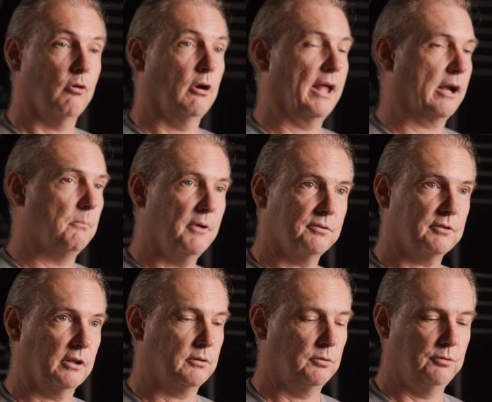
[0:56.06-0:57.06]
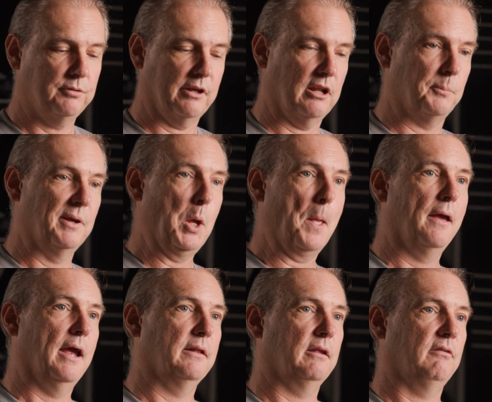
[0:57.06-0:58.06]
or like a Mustang 2 setup,
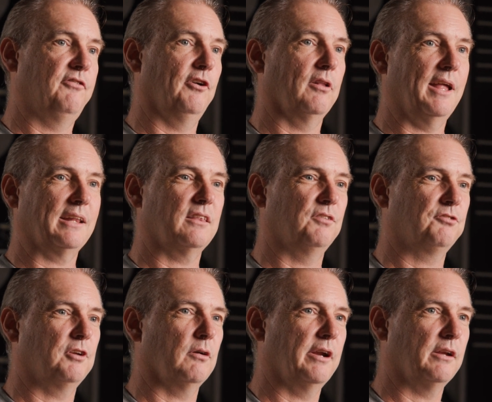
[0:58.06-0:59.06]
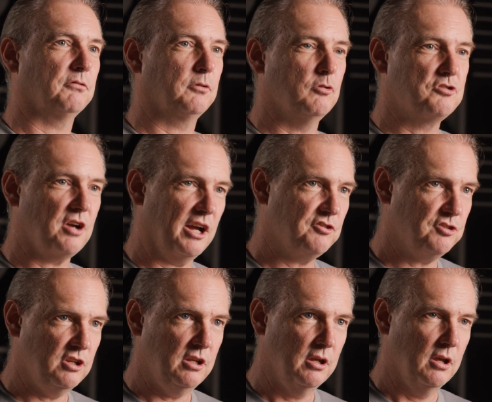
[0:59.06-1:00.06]
and they feel like the steering is too
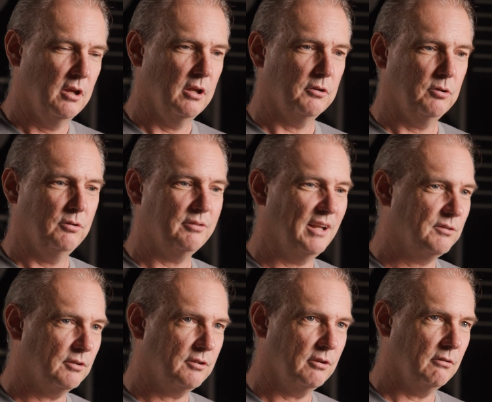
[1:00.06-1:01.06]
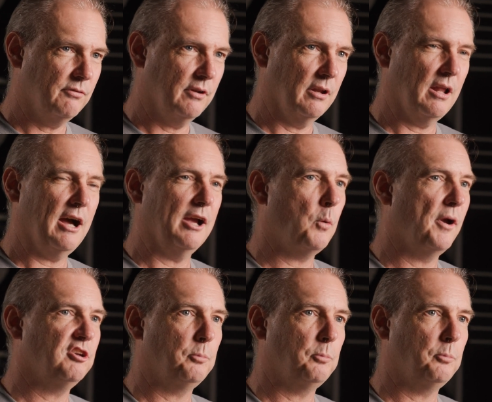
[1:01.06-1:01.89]
touchy, too sensitive, and at highway